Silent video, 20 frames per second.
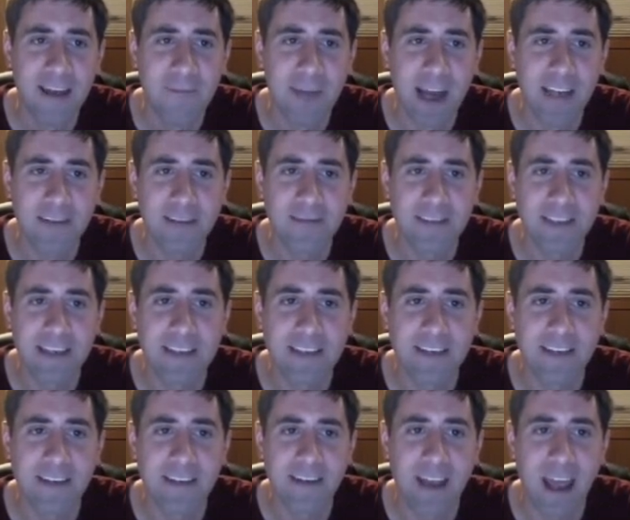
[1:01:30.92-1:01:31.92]
Magic
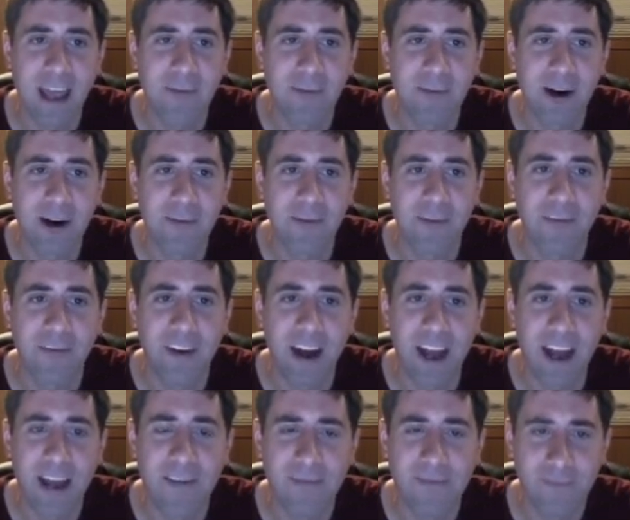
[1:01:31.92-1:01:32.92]
Resist, MR per
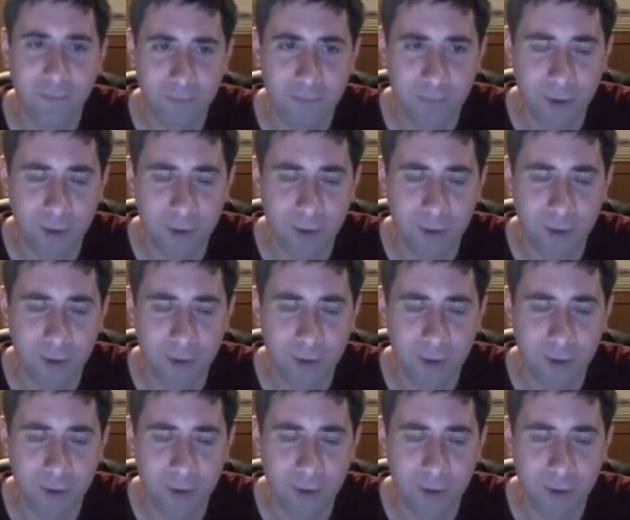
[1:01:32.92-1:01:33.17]
5.